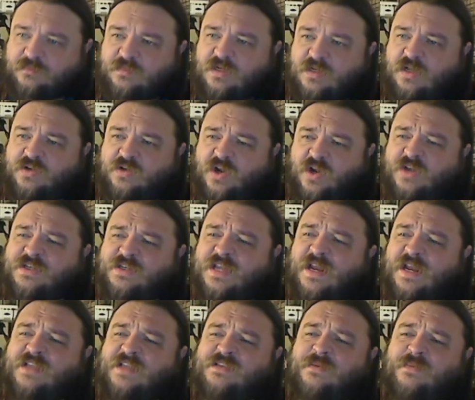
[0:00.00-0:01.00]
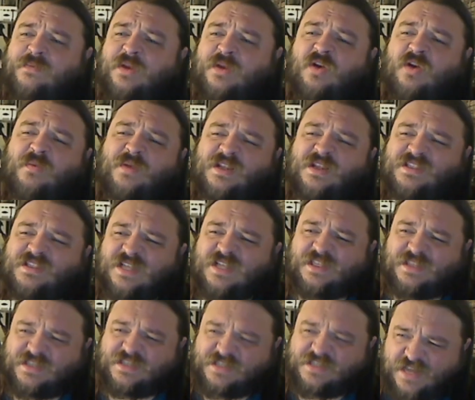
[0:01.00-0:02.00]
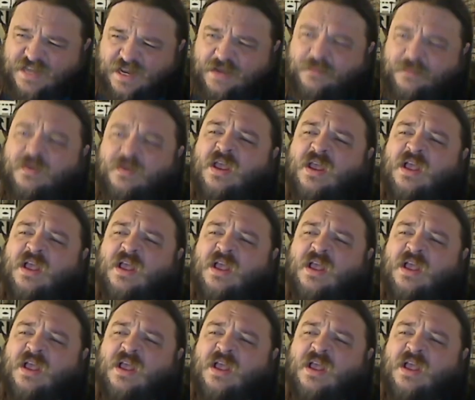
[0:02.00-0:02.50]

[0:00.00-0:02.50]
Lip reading: Darkside has a mirror, but it's not the same.